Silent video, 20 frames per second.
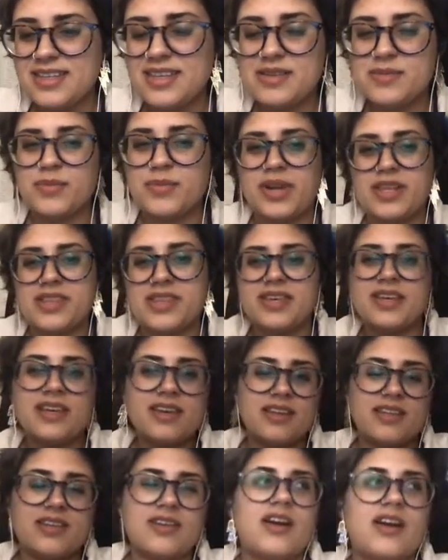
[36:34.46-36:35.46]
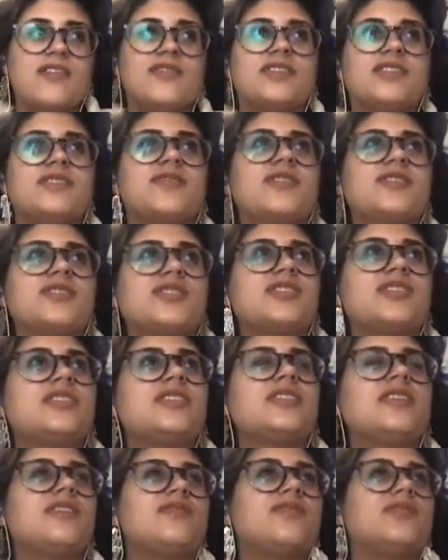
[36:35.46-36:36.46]
But I think an office
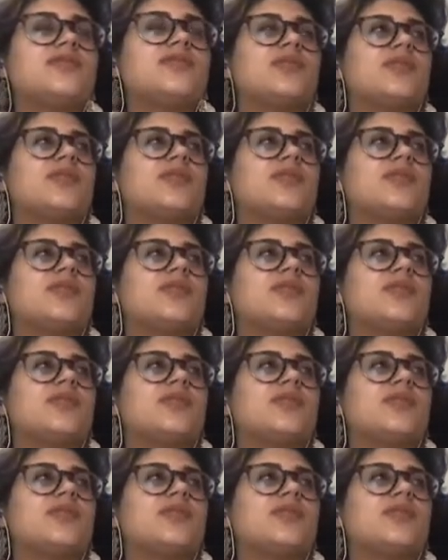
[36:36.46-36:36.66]
version of the door